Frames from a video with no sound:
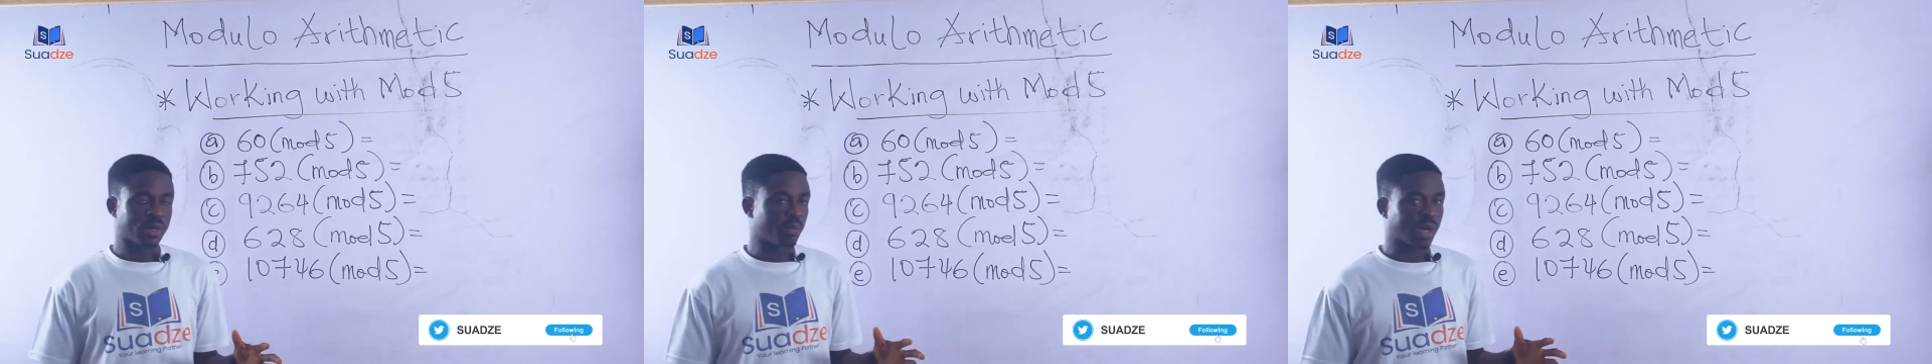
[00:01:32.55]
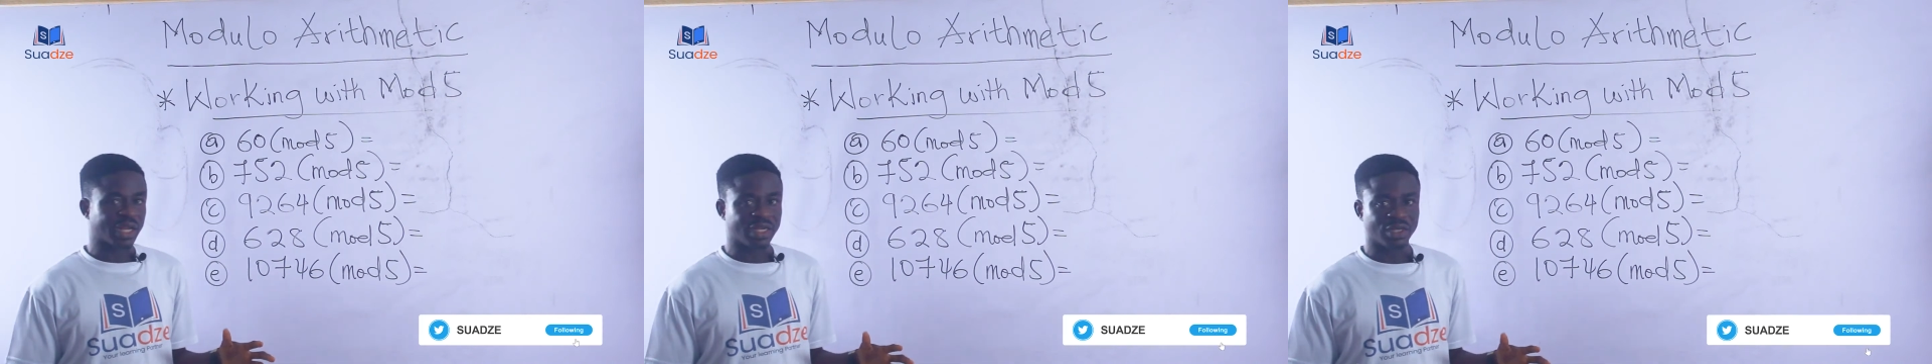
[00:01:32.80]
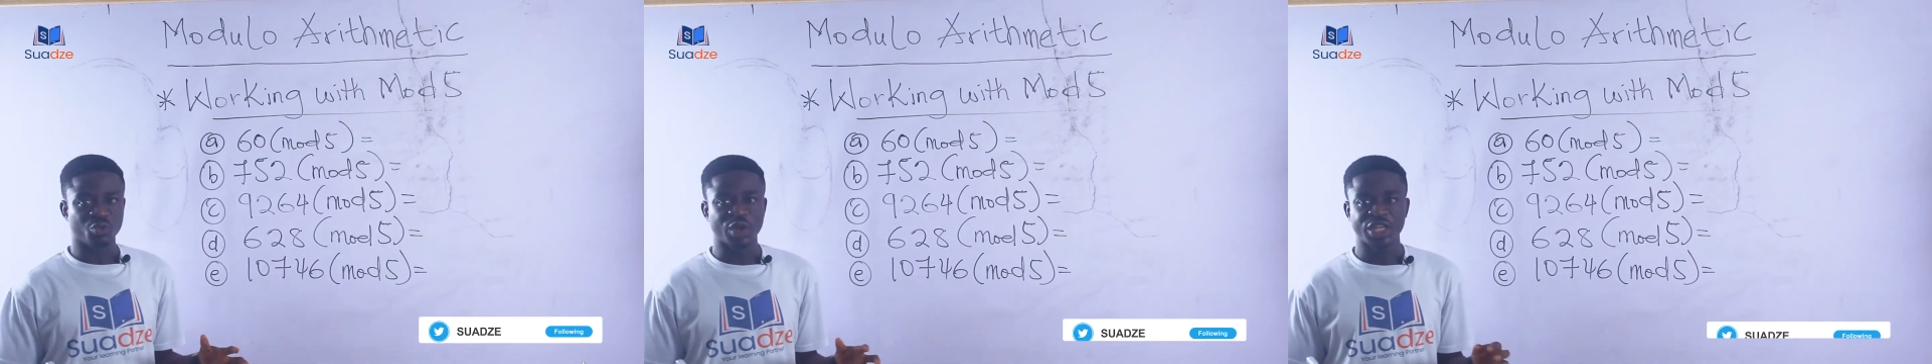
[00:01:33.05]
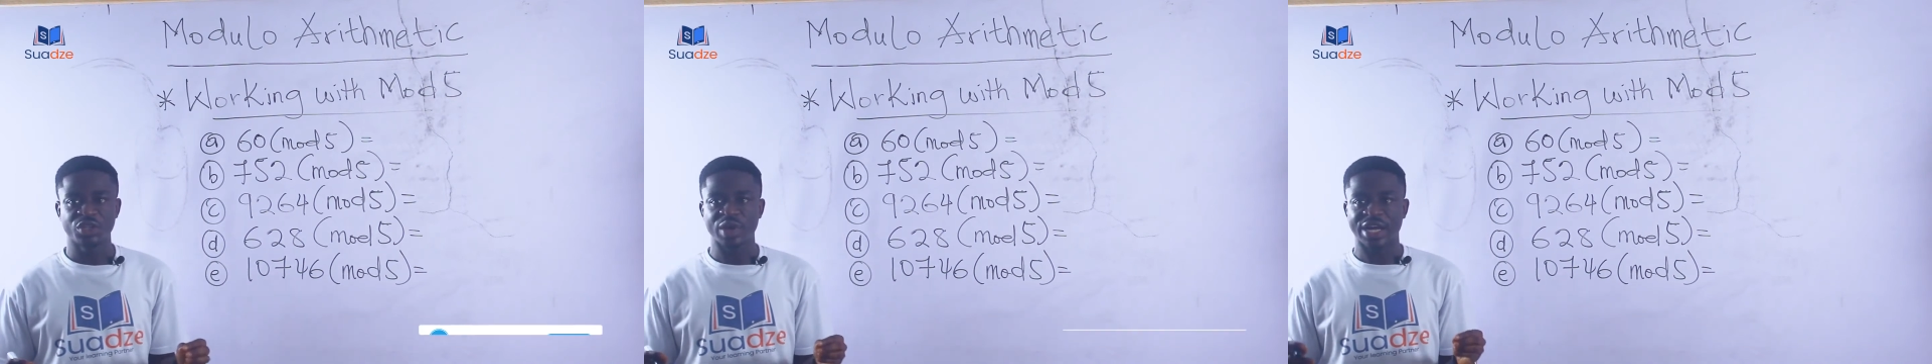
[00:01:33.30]
But
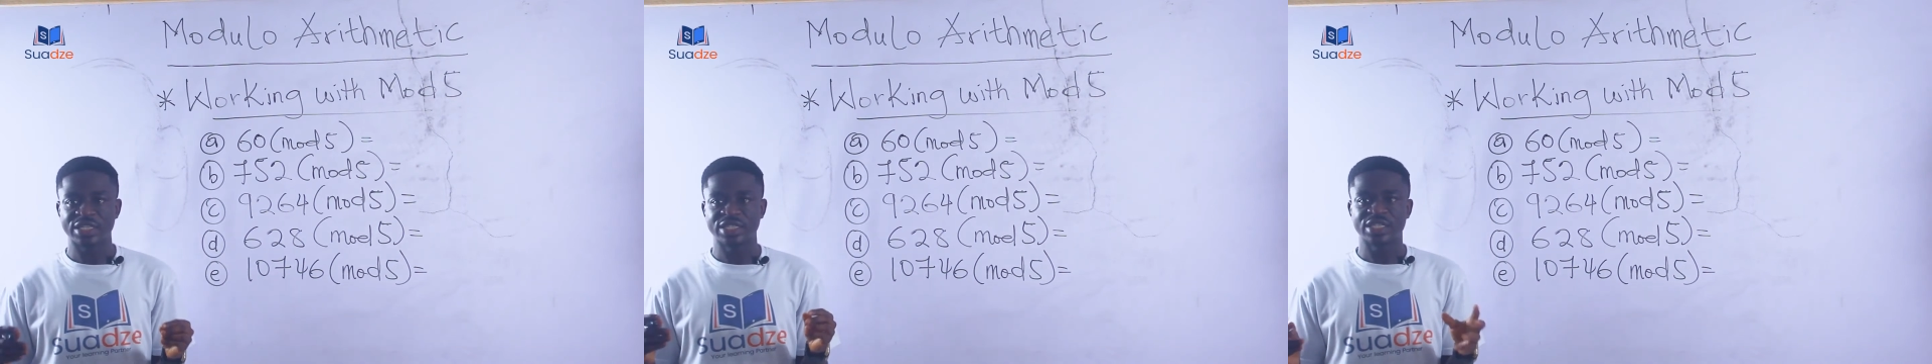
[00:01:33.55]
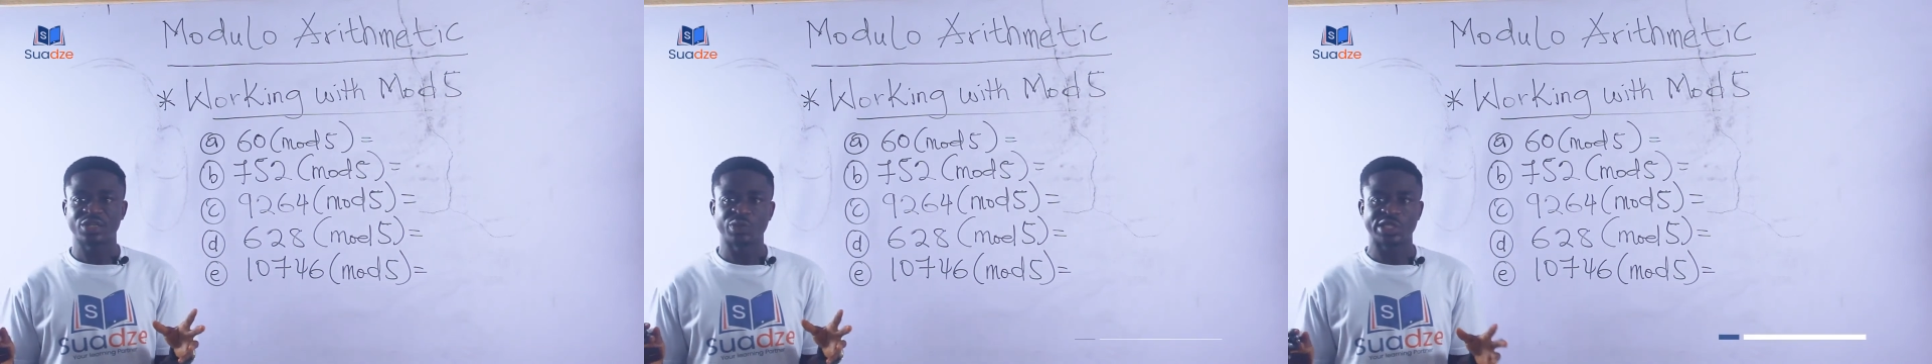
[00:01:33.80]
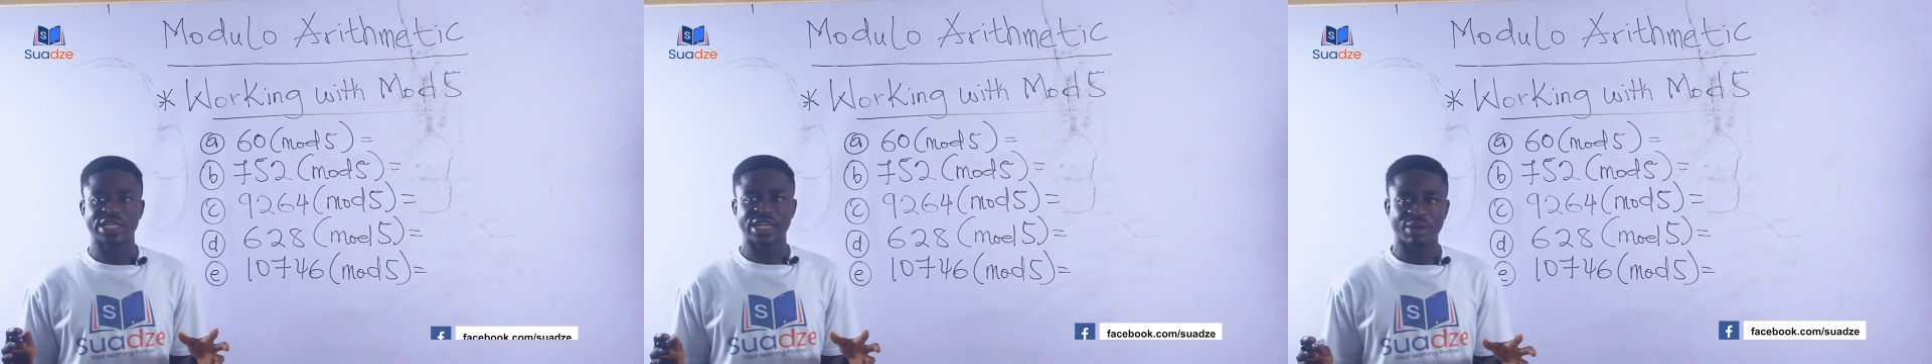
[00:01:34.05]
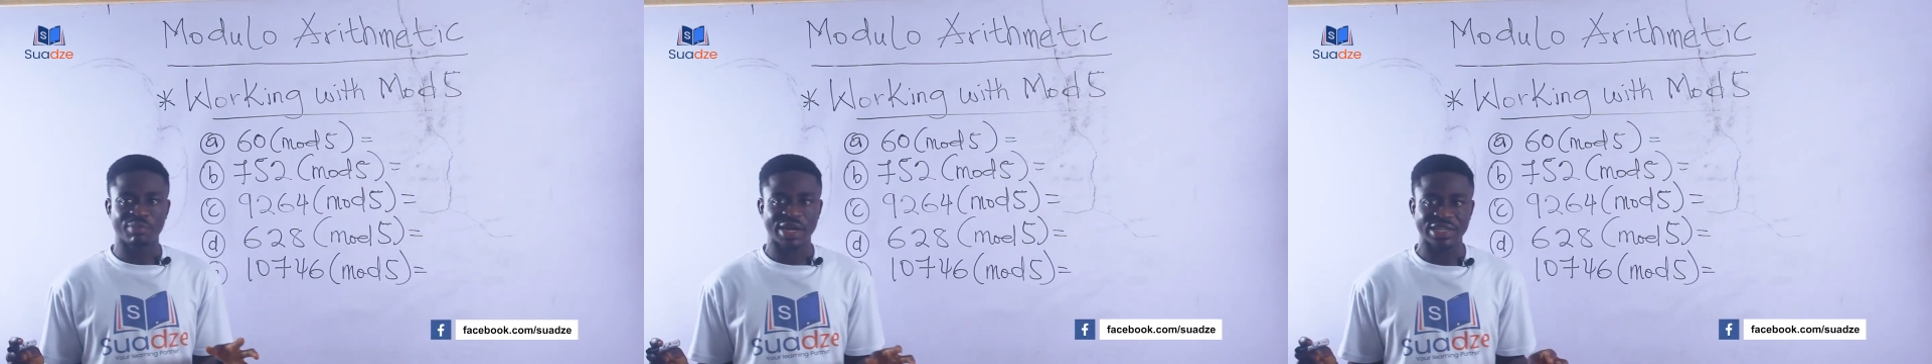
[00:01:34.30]
when you are dealing with a
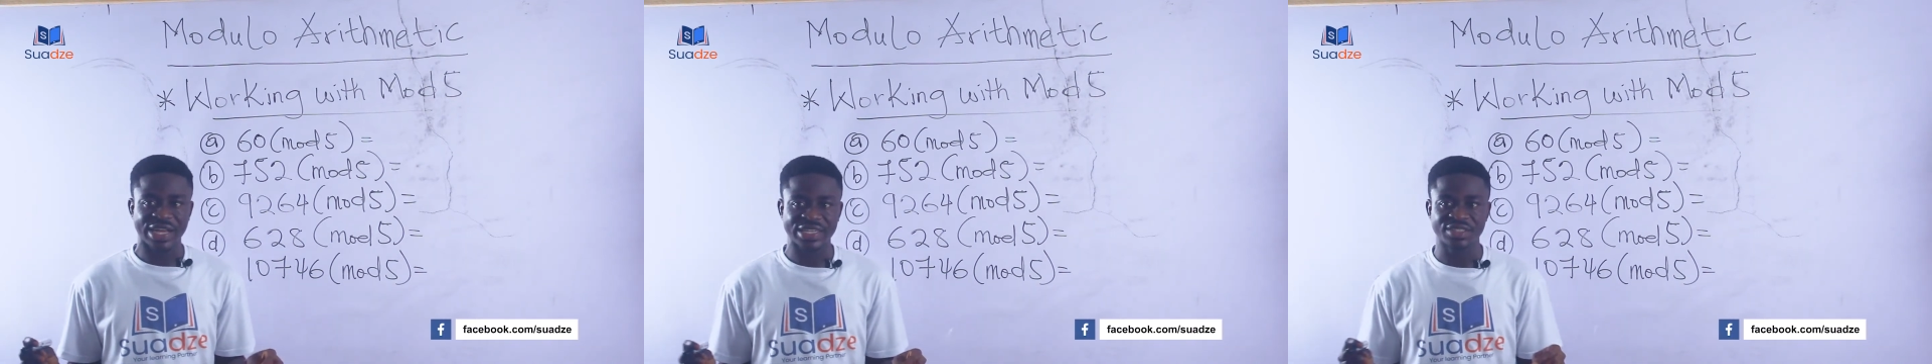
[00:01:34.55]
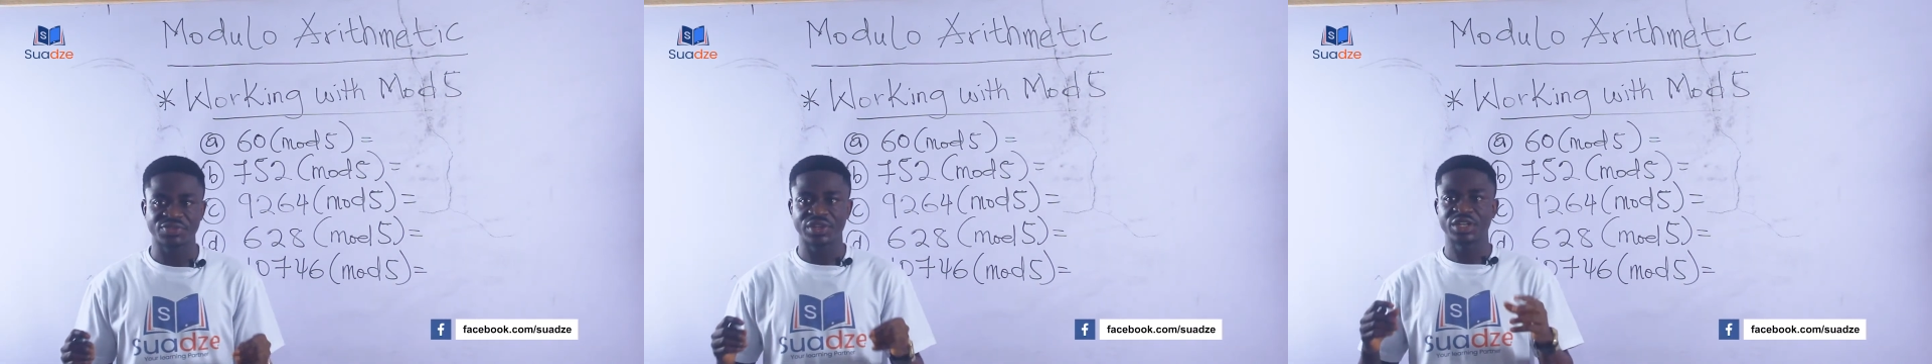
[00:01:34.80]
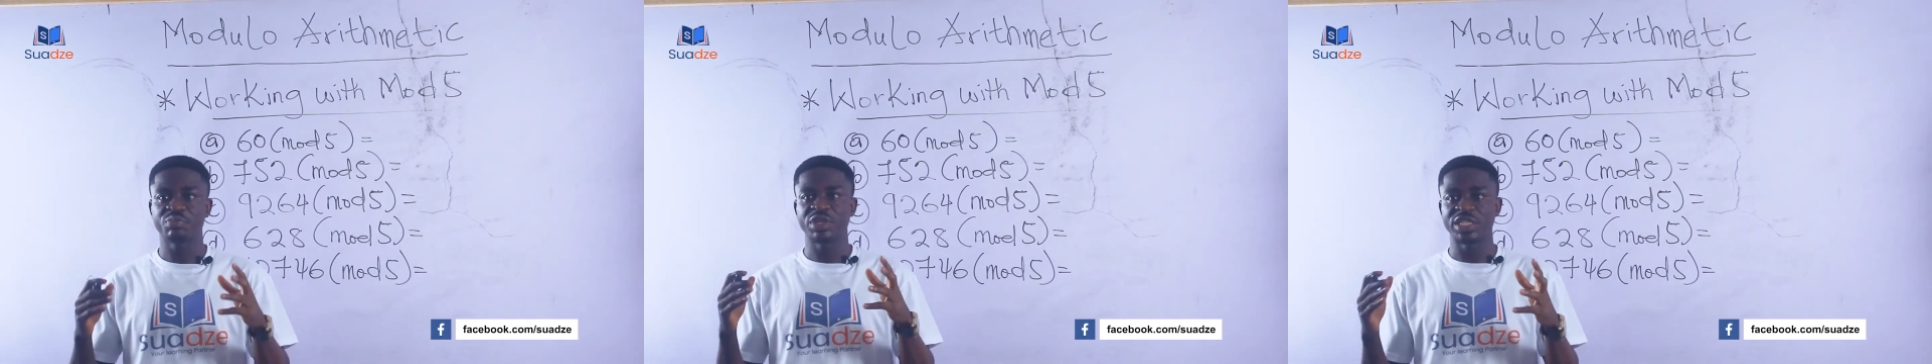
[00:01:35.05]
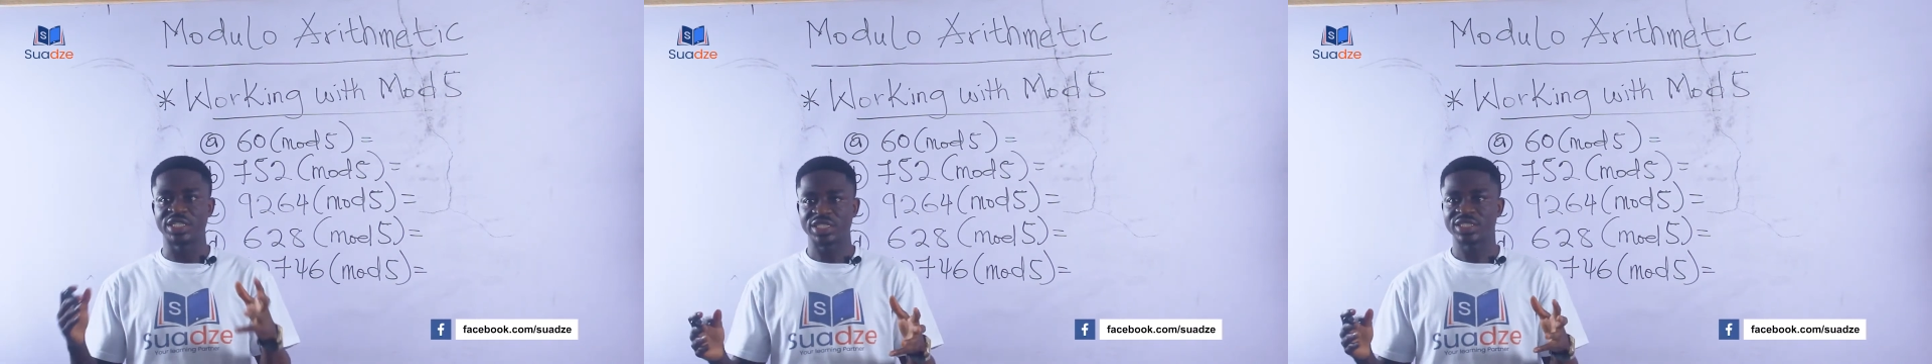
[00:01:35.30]
number that is very
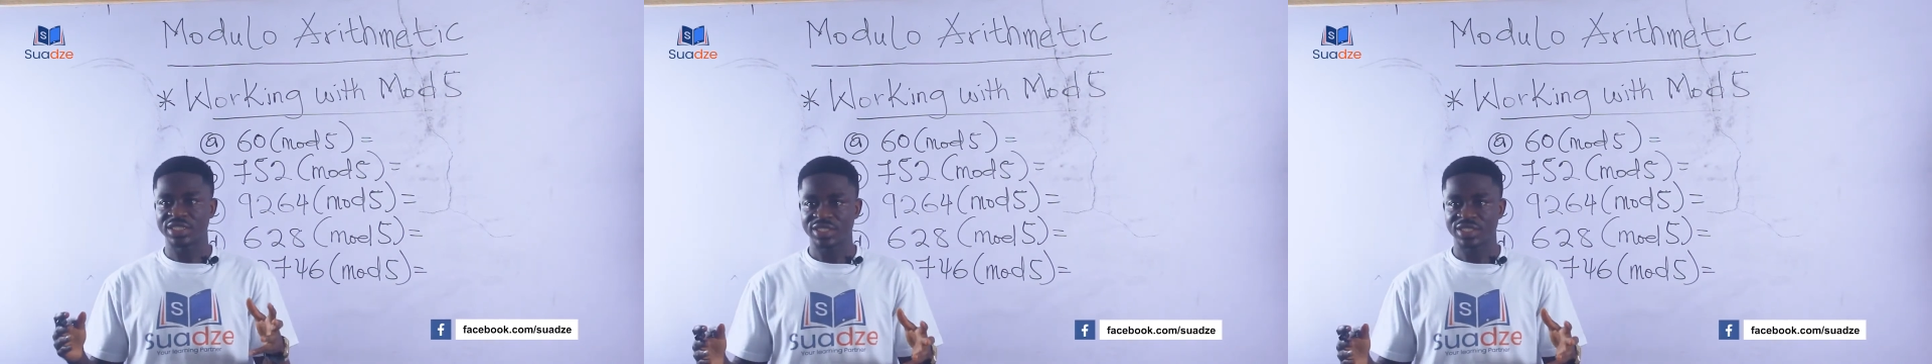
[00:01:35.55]
big,